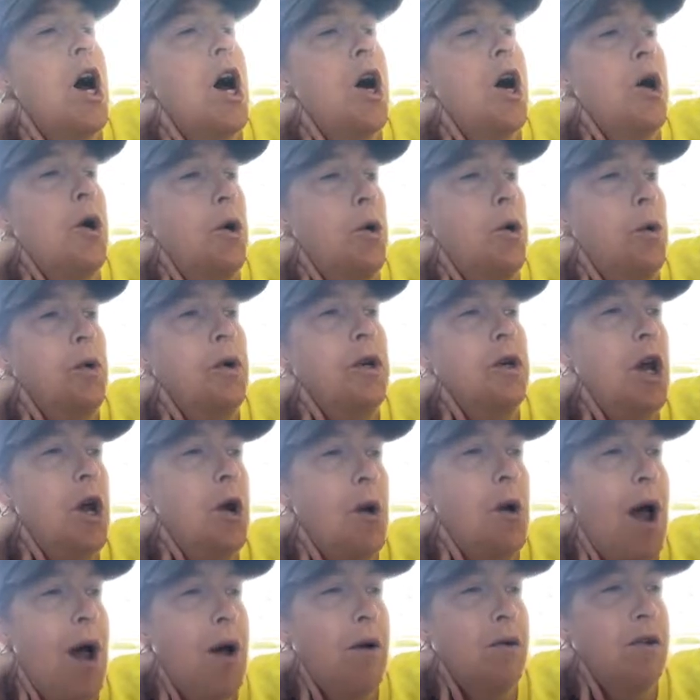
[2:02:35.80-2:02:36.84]
Oh no,
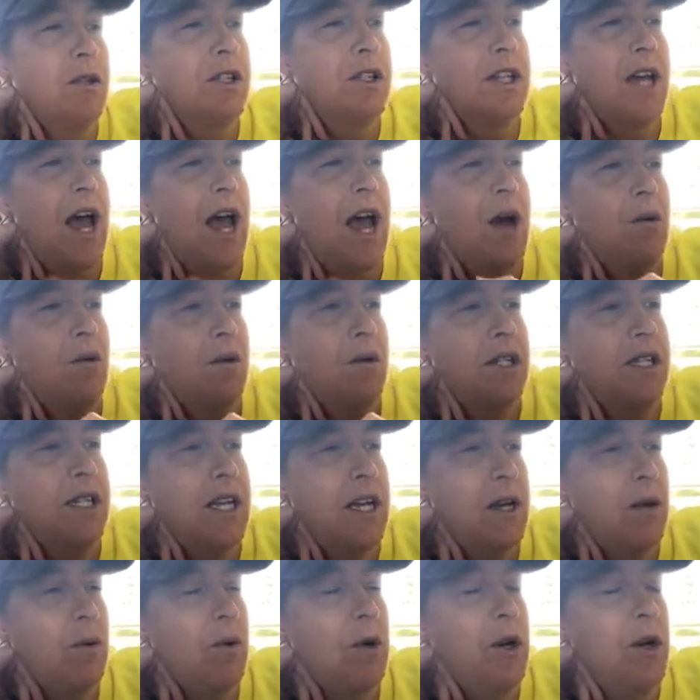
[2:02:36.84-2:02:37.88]
I would
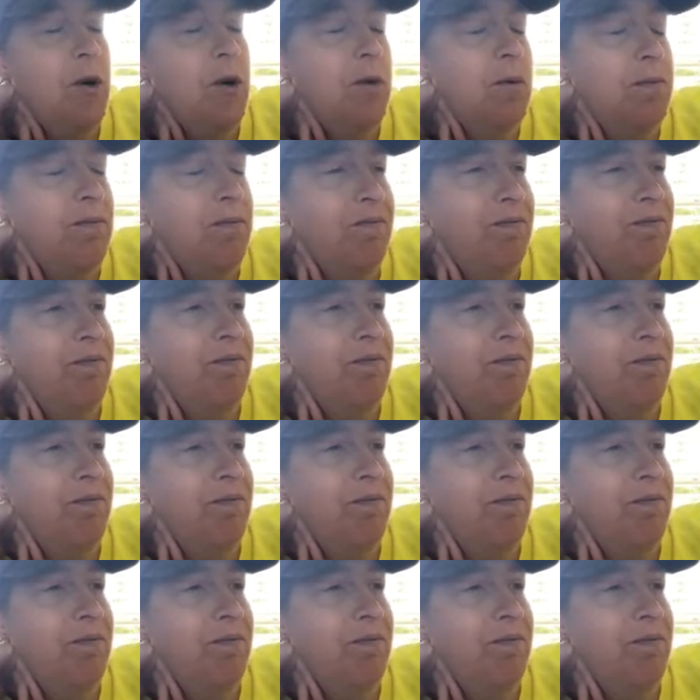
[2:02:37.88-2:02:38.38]
say, well,